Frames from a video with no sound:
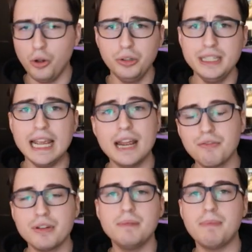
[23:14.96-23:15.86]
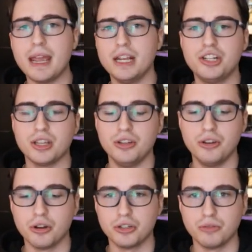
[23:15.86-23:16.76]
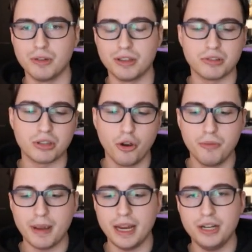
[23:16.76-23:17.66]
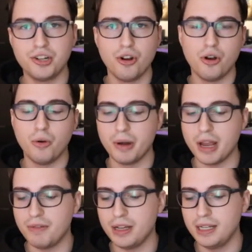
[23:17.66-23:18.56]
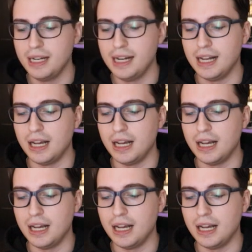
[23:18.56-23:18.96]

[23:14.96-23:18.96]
holding every page that you go to, whether it's the home page or whatever.